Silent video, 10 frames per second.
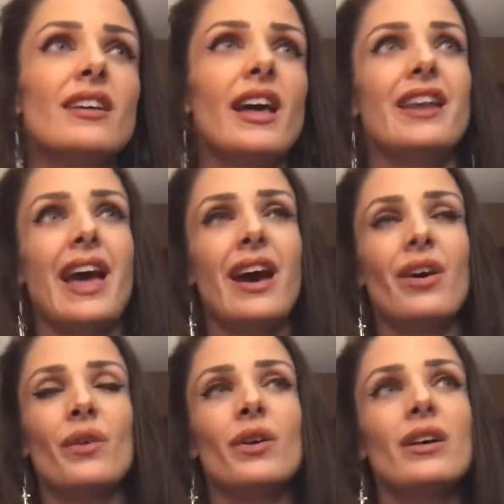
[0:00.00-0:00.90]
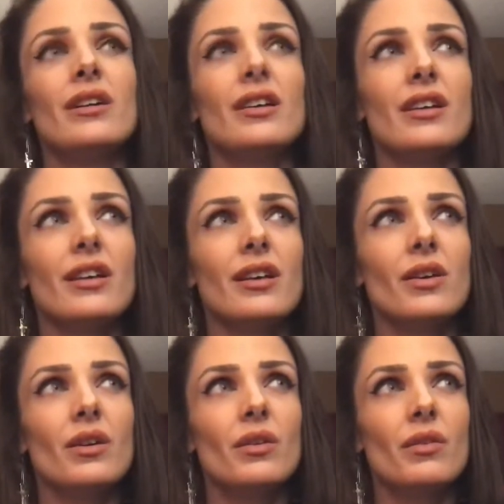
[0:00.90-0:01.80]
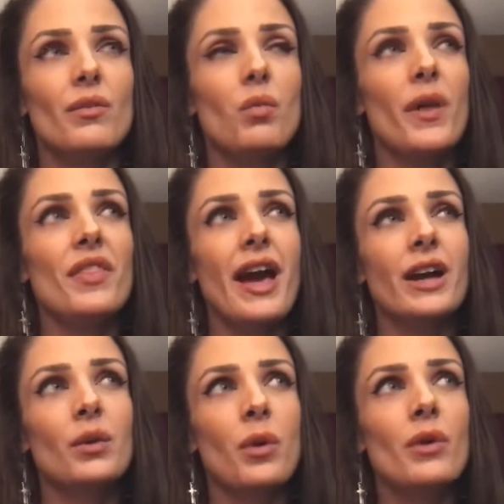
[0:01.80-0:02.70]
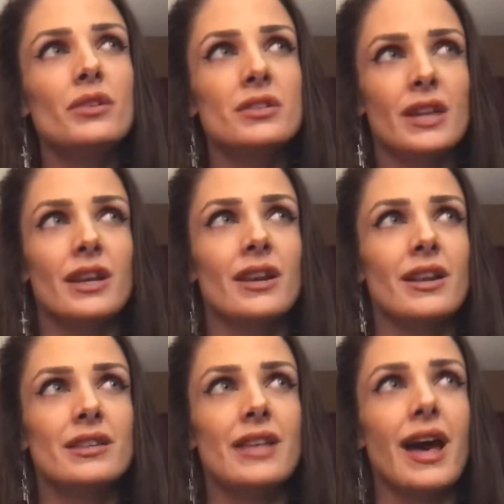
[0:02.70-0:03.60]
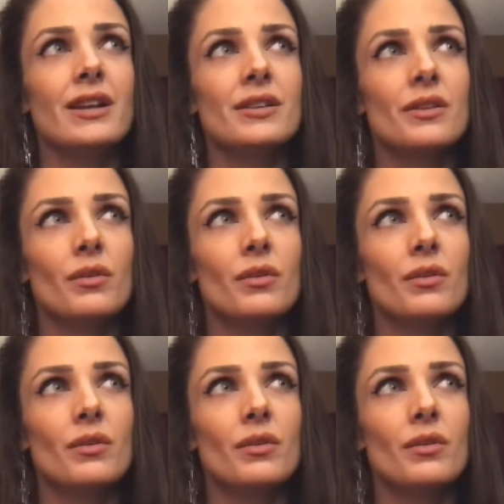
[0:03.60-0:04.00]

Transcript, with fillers: and how what that quote stated is that